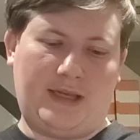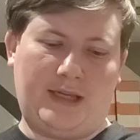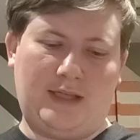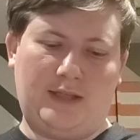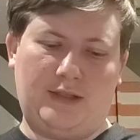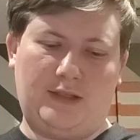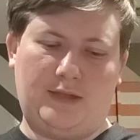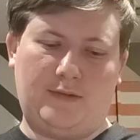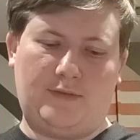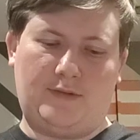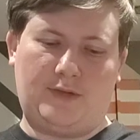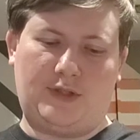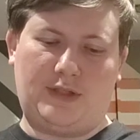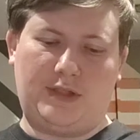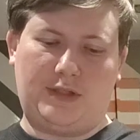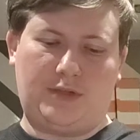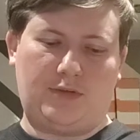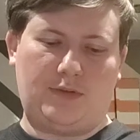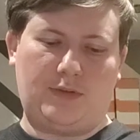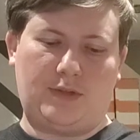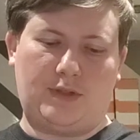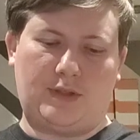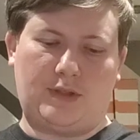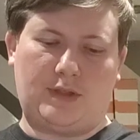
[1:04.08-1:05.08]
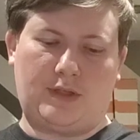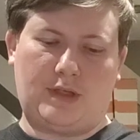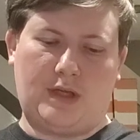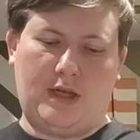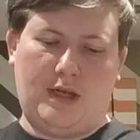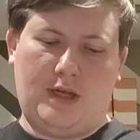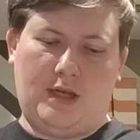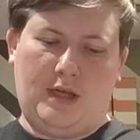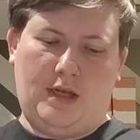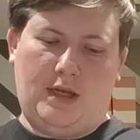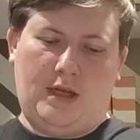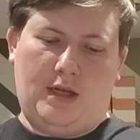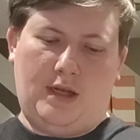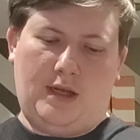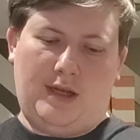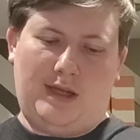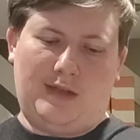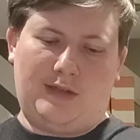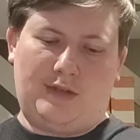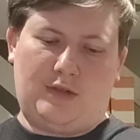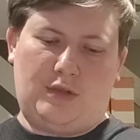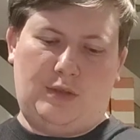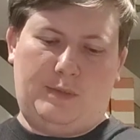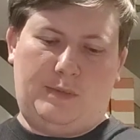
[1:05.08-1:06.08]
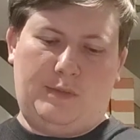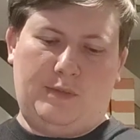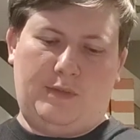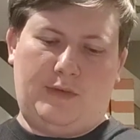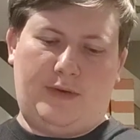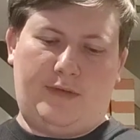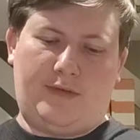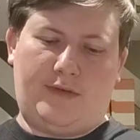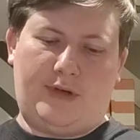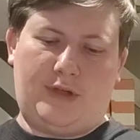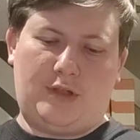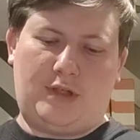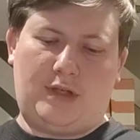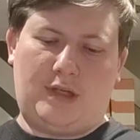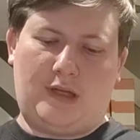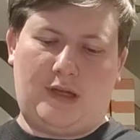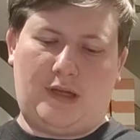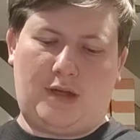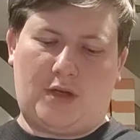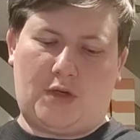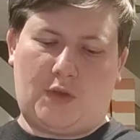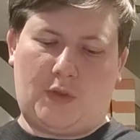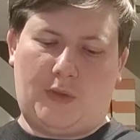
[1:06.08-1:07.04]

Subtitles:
a hint of citrus. A super refreshing,